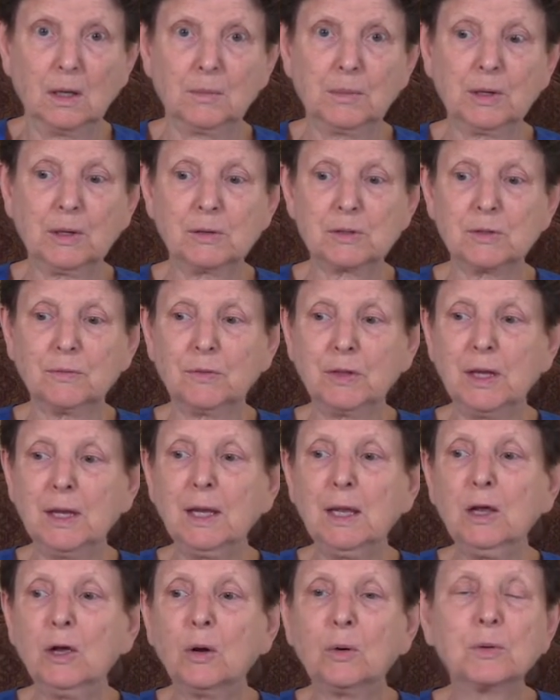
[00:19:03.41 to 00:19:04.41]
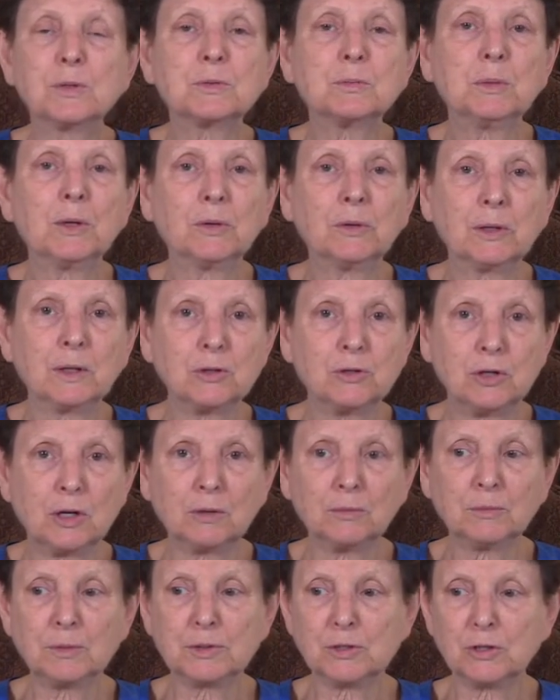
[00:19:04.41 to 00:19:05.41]
Because if the ego is merely
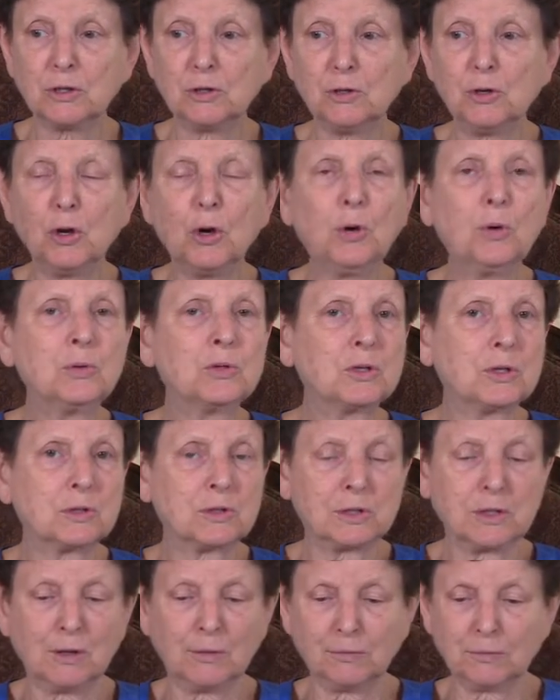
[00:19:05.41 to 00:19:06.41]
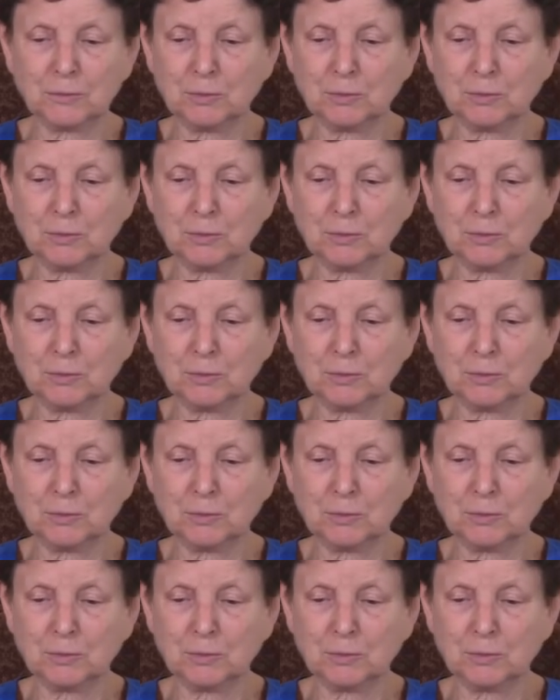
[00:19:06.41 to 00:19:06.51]
generous and knows itself